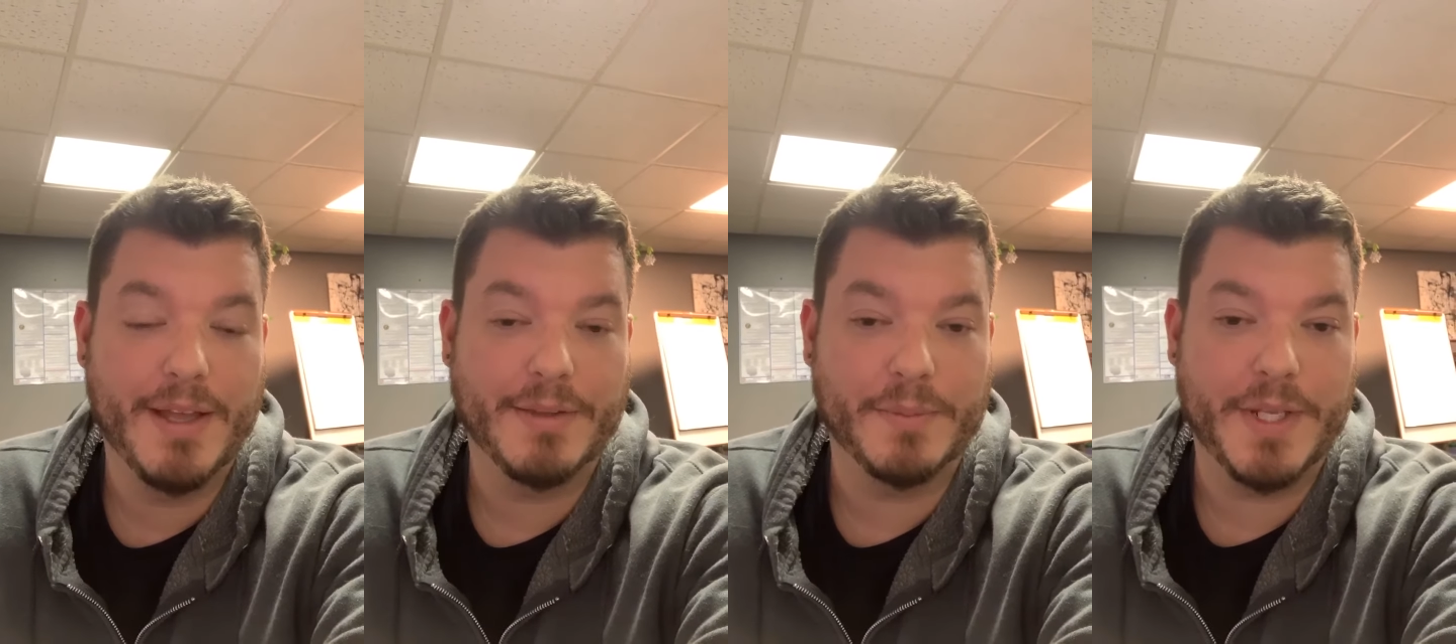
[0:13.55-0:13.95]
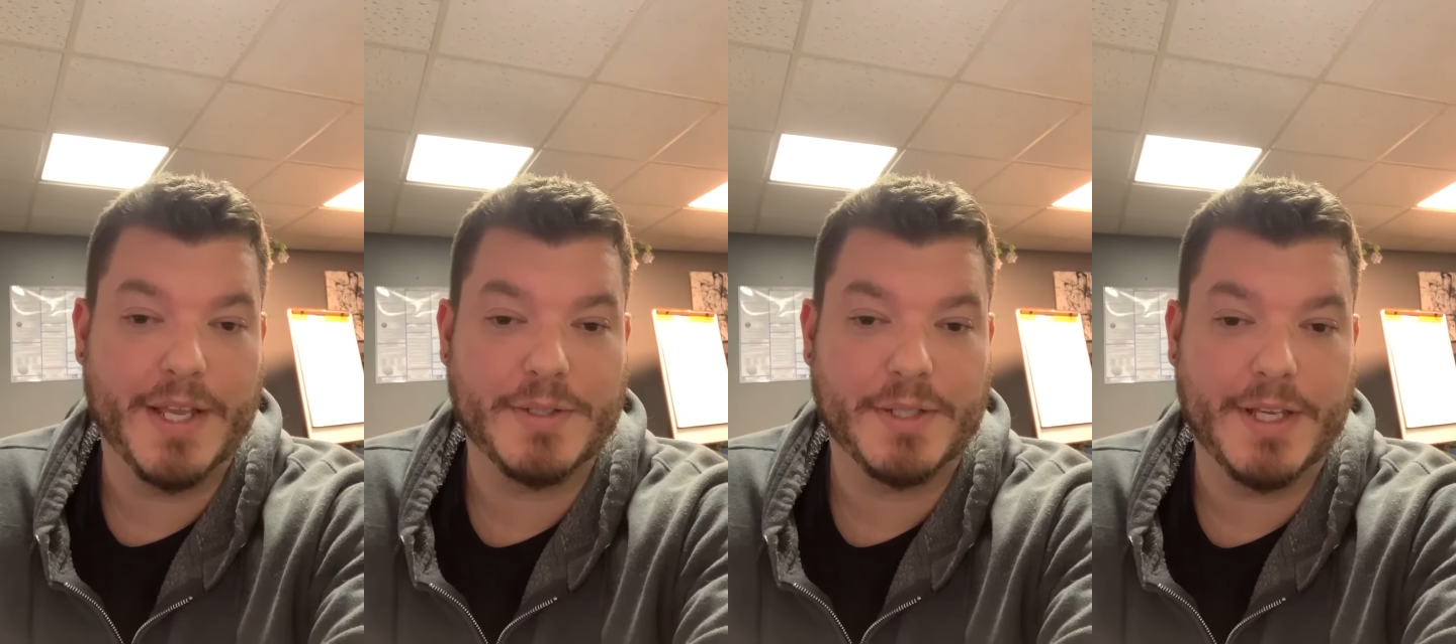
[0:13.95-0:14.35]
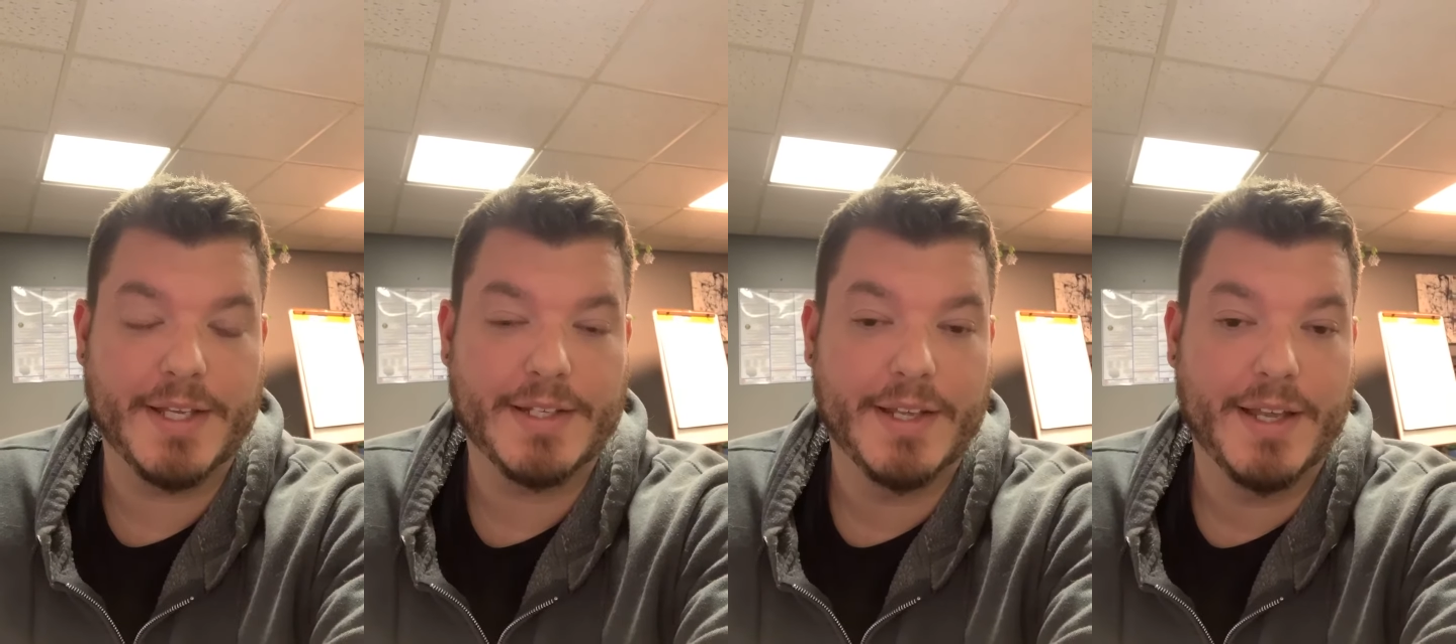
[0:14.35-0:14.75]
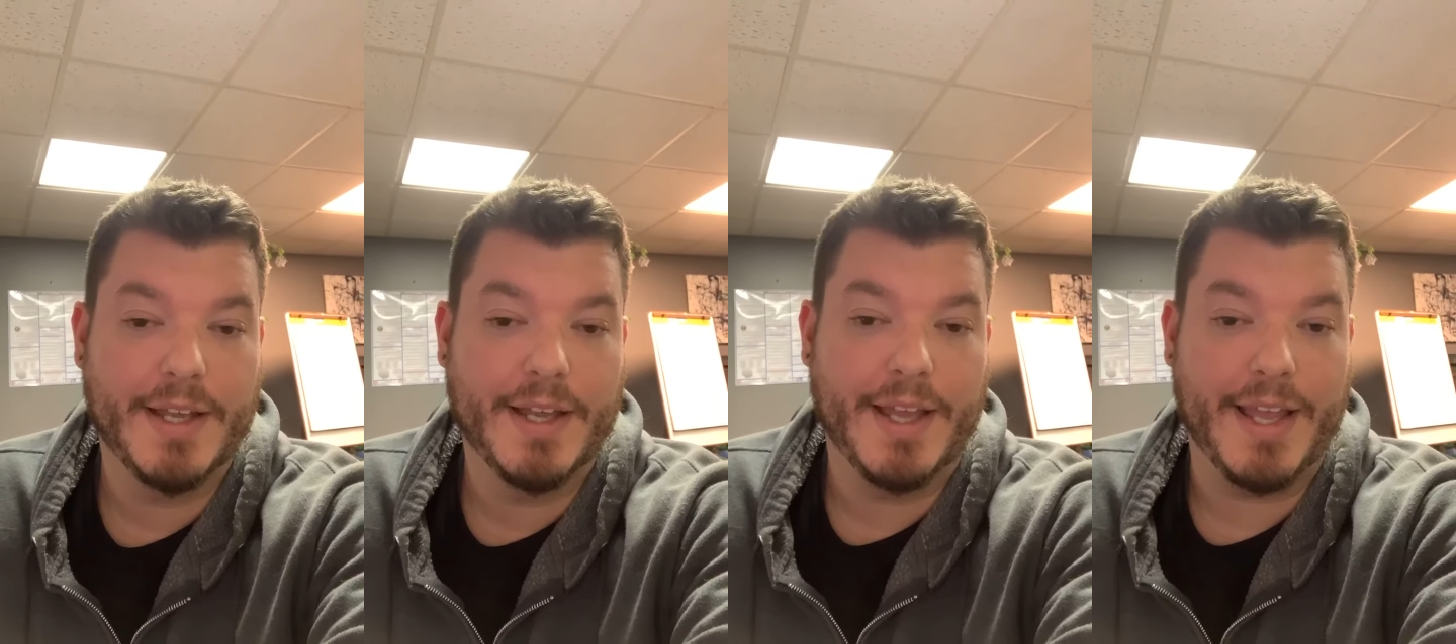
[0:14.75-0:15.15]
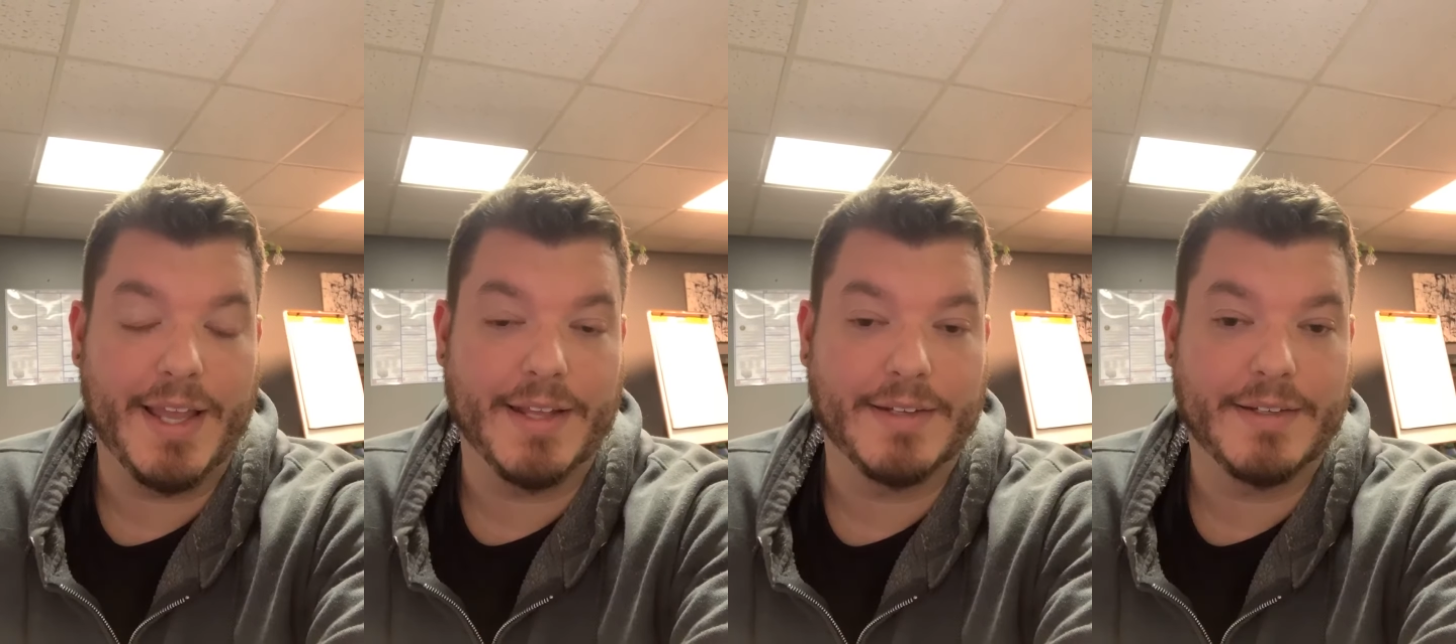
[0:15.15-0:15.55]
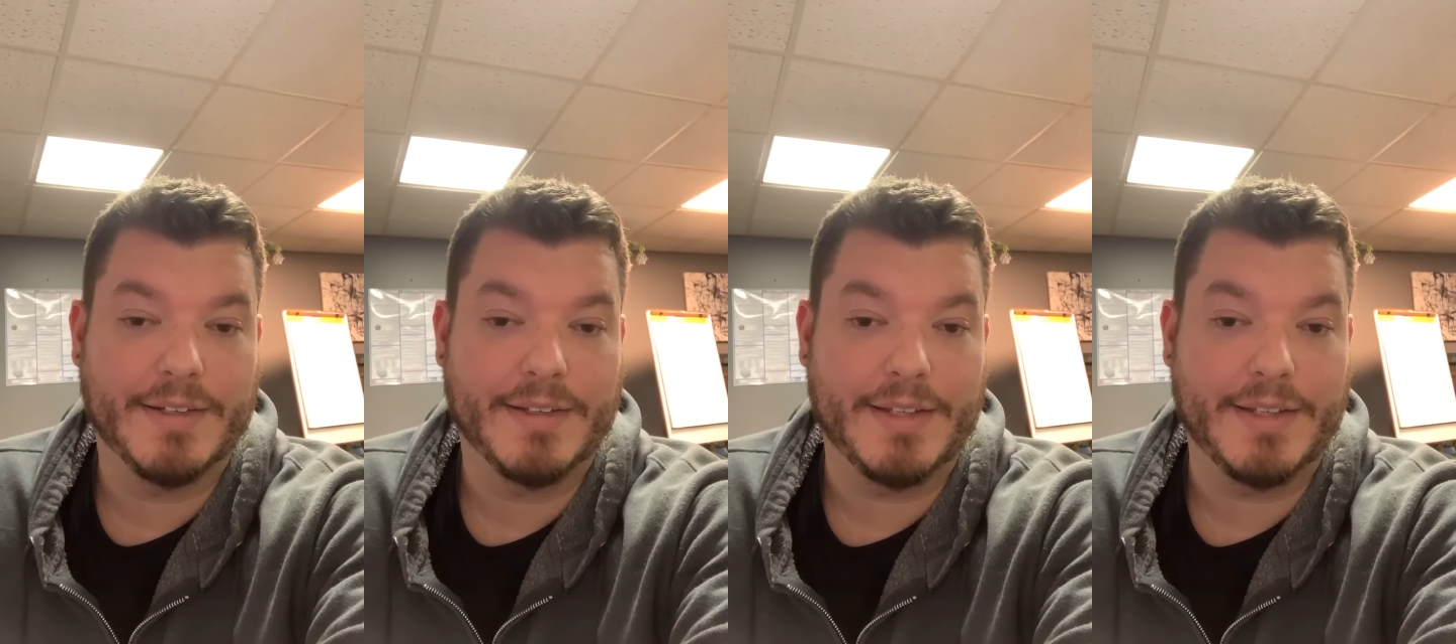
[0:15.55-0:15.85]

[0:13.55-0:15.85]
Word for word: the We Educate, and the